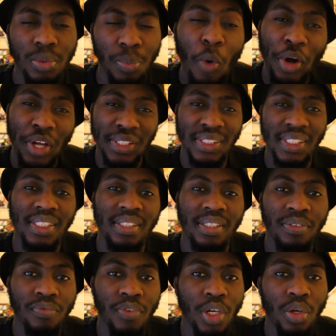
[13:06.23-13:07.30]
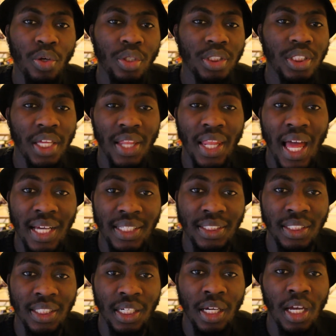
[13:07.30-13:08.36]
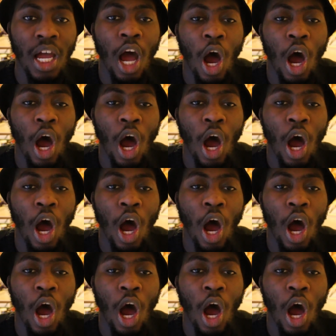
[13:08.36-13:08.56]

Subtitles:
more consistent videos than last year.